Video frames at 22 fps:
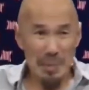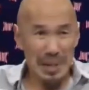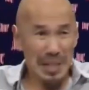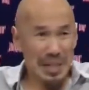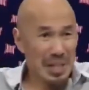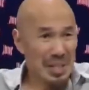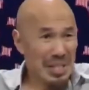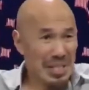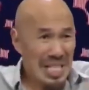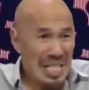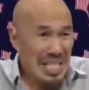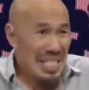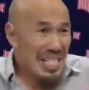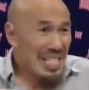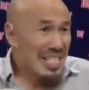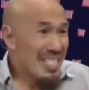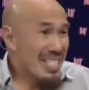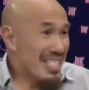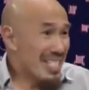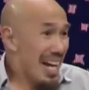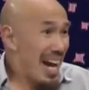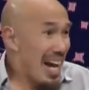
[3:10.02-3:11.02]
because he's
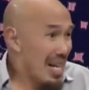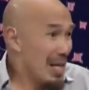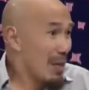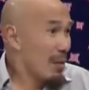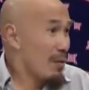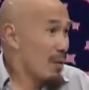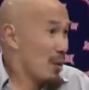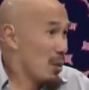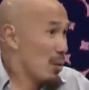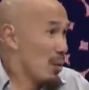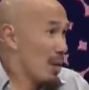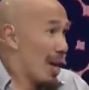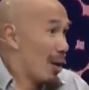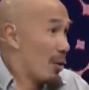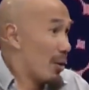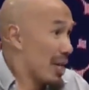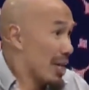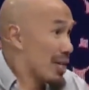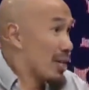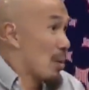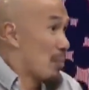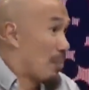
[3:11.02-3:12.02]
inside of you now.
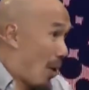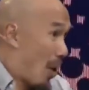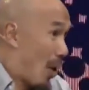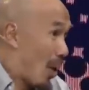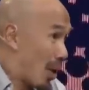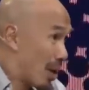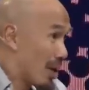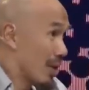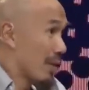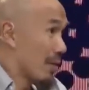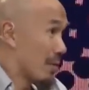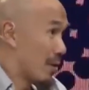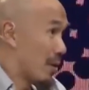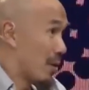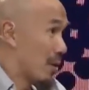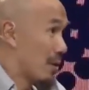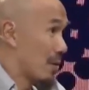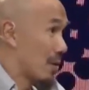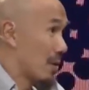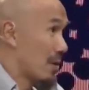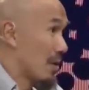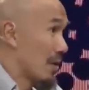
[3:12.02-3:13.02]
He's a part of
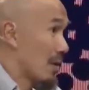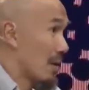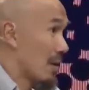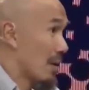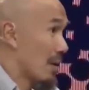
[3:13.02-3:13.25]
you.